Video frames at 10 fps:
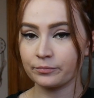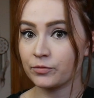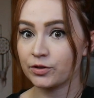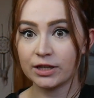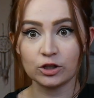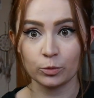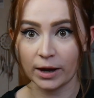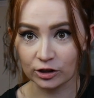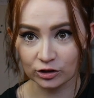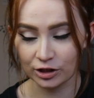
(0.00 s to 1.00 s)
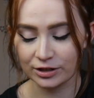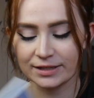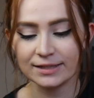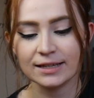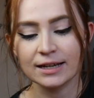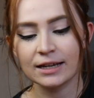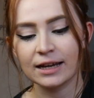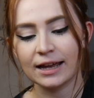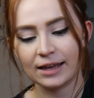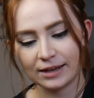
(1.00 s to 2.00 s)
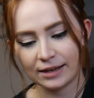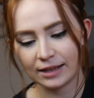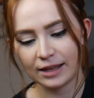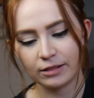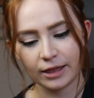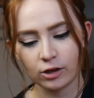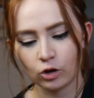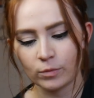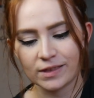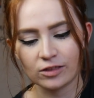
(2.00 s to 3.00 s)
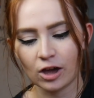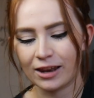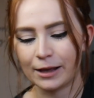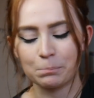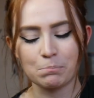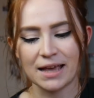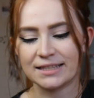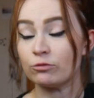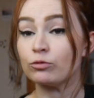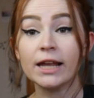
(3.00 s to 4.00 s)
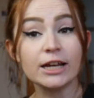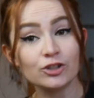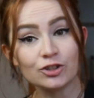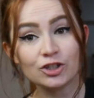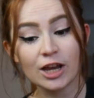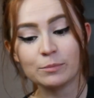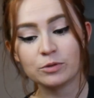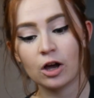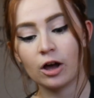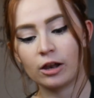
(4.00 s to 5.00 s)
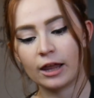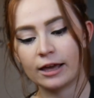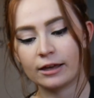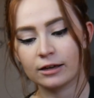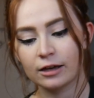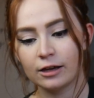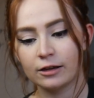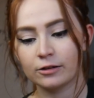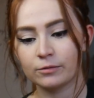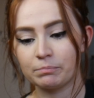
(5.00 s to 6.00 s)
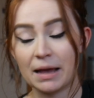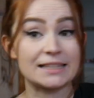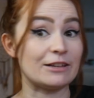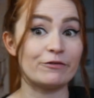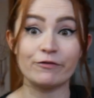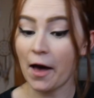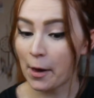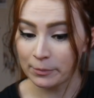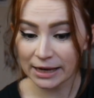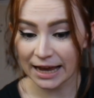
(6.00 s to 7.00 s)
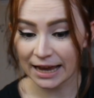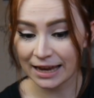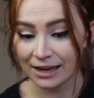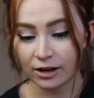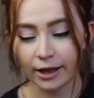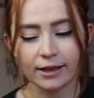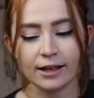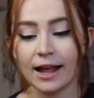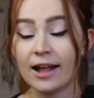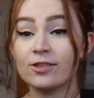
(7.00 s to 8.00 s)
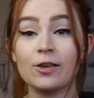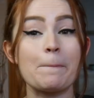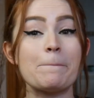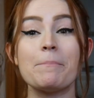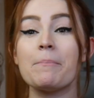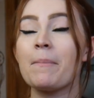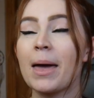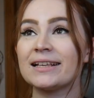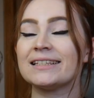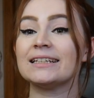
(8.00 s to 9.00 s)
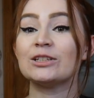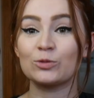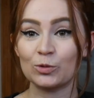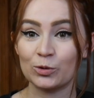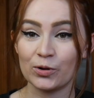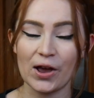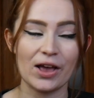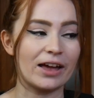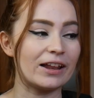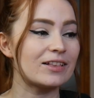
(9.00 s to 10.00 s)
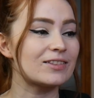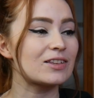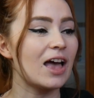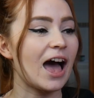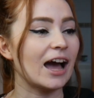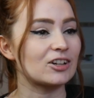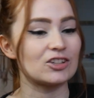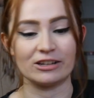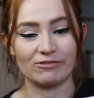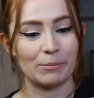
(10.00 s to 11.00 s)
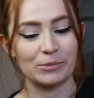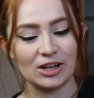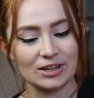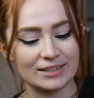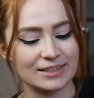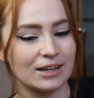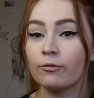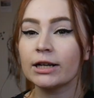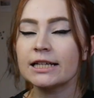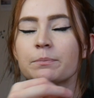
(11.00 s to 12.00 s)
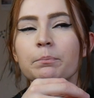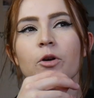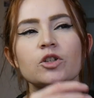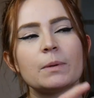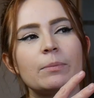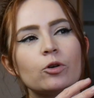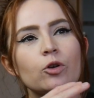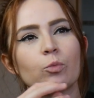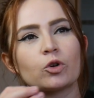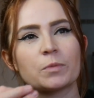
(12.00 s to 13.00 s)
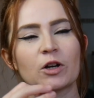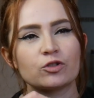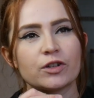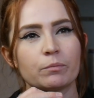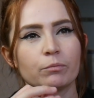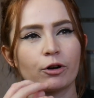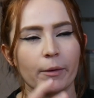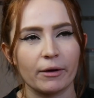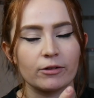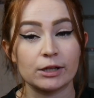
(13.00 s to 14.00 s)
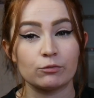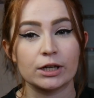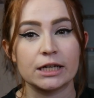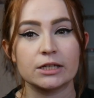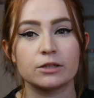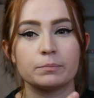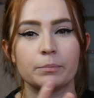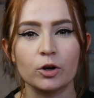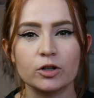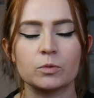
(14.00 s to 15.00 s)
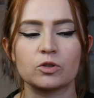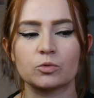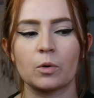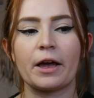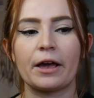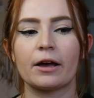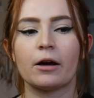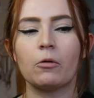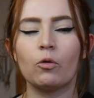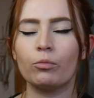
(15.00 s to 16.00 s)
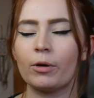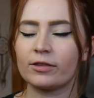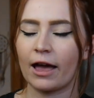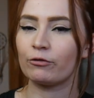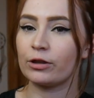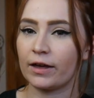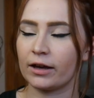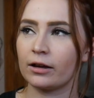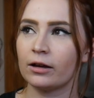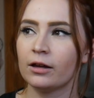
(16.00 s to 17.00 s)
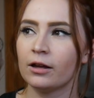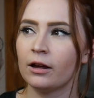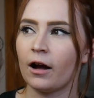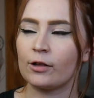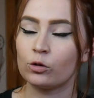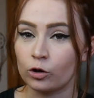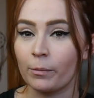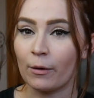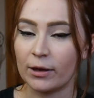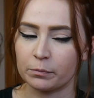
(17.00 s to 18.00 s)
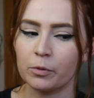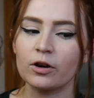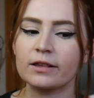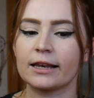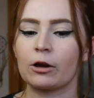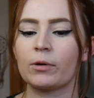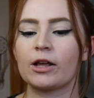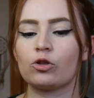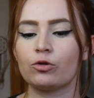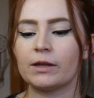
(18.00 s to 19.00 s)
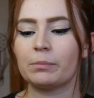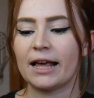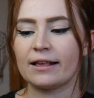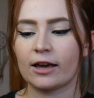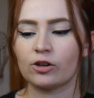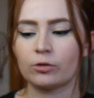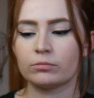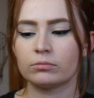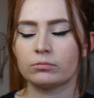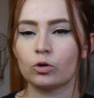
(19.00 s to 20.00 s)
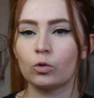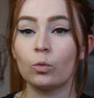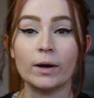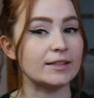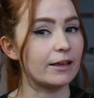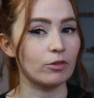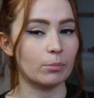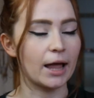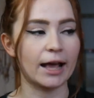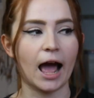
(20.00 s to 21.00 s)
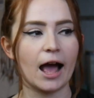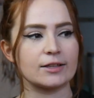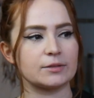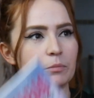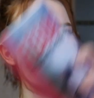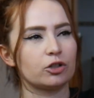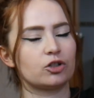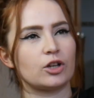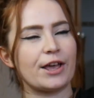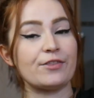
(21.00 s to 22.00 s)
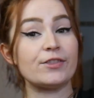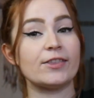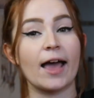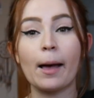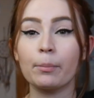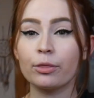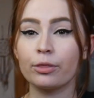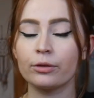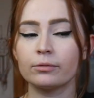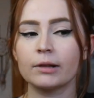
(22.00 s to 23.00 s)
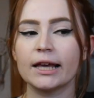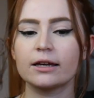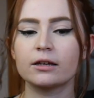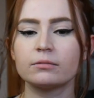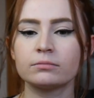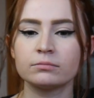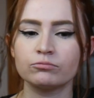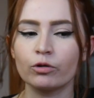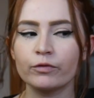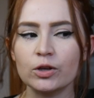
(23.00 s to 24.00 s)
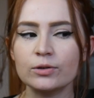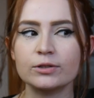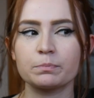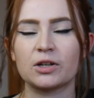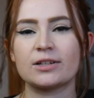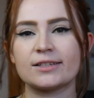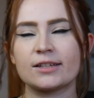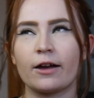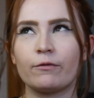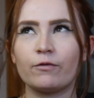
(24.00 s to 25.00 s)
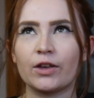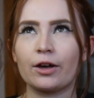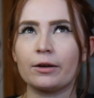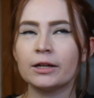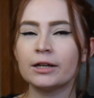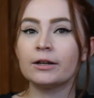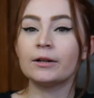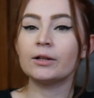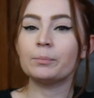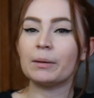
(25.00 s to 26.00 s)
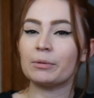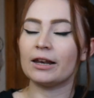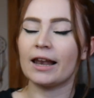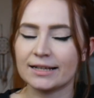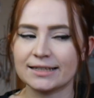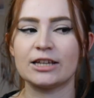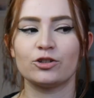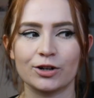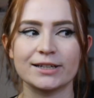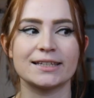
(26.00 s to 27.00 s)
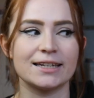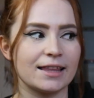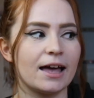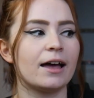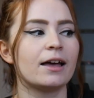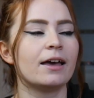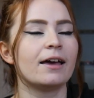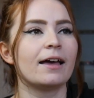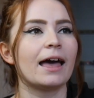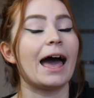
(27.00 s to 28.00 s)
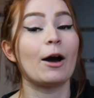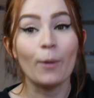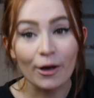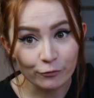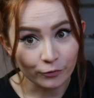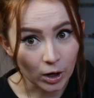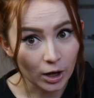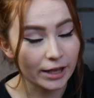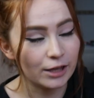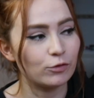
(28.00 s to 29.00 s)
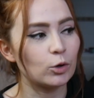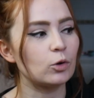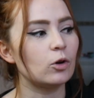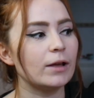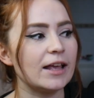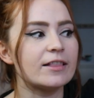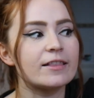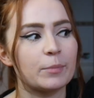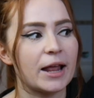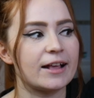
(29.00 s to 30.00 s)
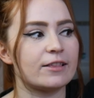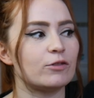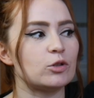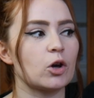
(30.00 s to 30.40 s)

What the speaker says: situations, and it like goes into her like messy relationships, her like messy family. Like it's a messy story, and it's actually fabulous. I realise most people who watch my content primarily read books, which is why almost everything I talk about is books, and like when I do read plays, I don't always give them like as much in-depth like reviews, because I figure people are less interested in that. However, if you're not into plays, if